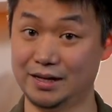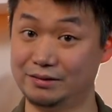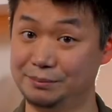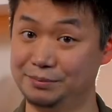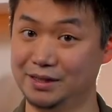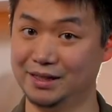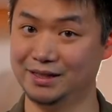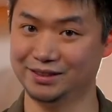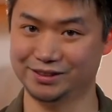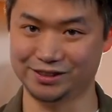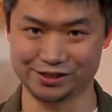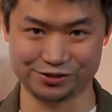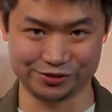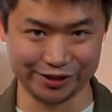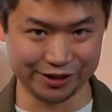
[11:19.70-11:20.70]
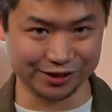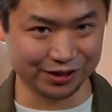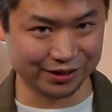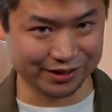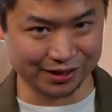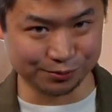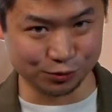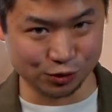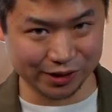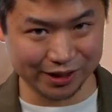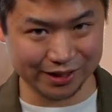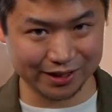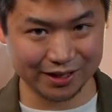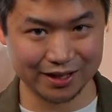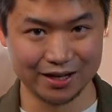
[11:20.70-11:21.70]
If you ever played until 3 o'clock in the morning,